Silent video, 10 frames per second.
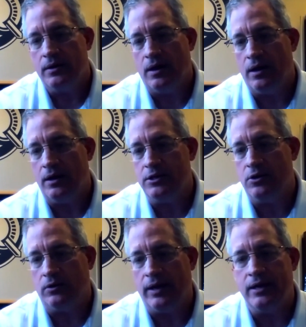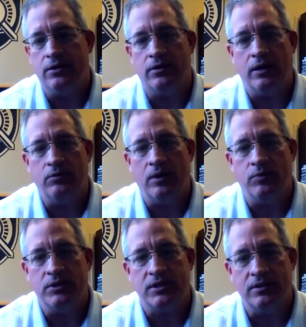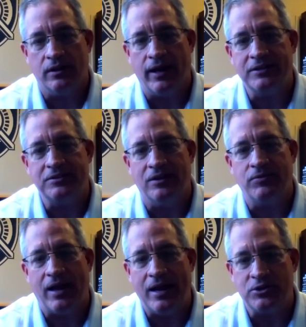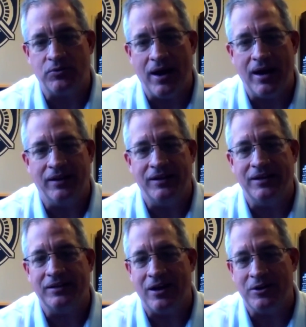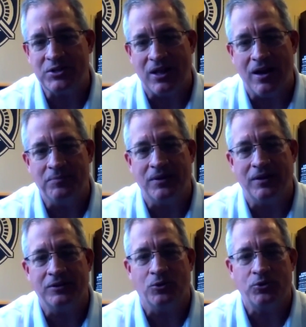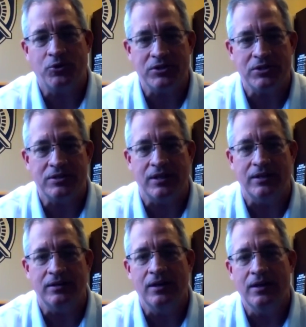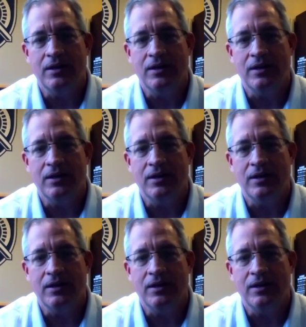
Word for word: uh, a year later, and and we see the likes of Elijah Riley and Connor Slomka and Cole Christensen